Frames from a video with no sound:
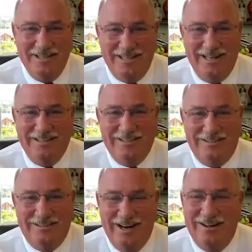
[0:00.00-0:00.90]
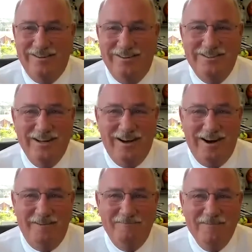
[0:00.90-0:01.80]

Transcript: day's a challenge. But,